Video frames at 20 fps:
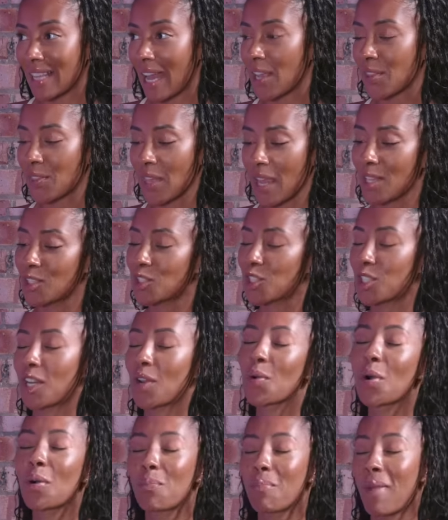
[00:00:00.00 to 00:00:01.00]
Like, the, do you
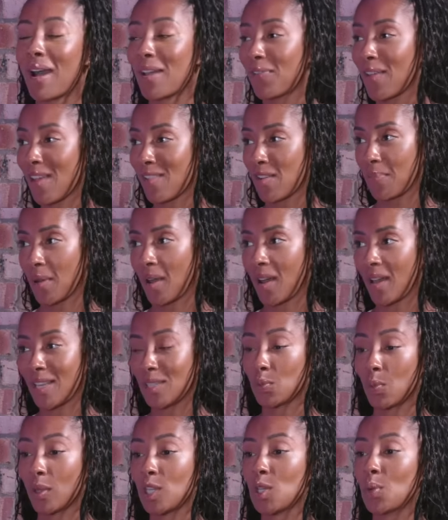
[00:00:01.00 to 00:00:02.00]
know what my favorite part
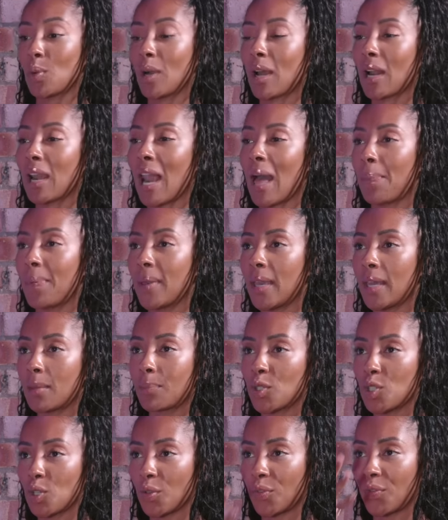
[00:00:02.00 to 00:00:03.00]
is when you were
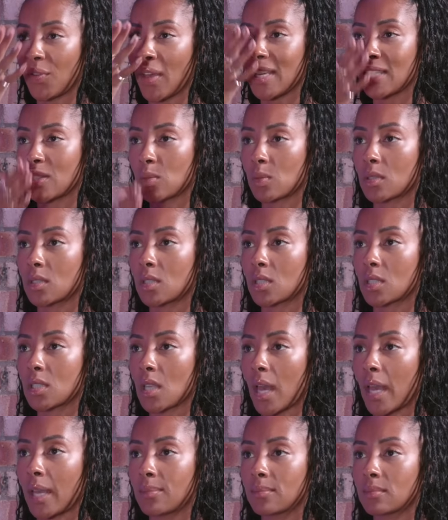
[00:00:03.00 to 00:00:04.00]
clapping, but your face was just
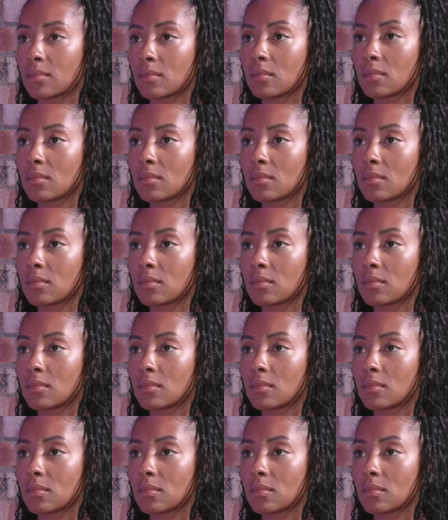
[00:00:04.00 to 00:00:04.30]
like